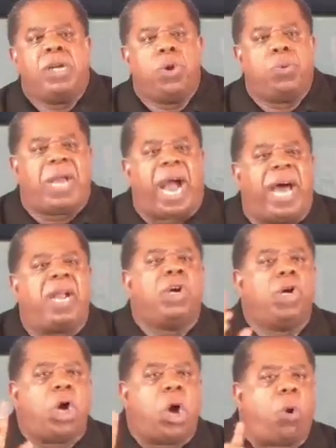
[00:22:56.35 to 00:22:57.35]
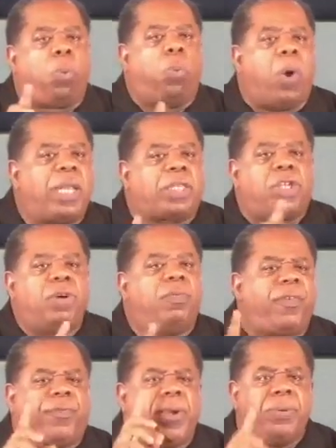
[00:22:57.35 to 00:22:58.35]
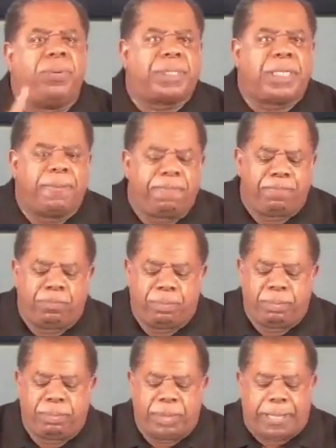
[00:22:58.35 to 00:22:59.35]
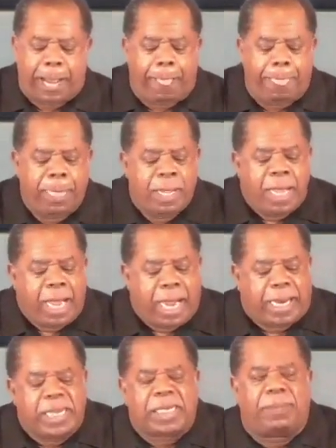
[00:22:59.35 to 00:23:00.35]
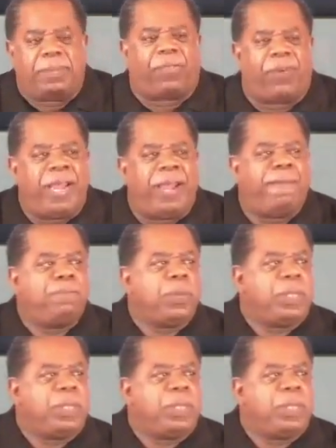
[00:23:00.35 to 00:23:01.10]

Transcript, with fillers: You got to know what to refuse. You know? And here's number three.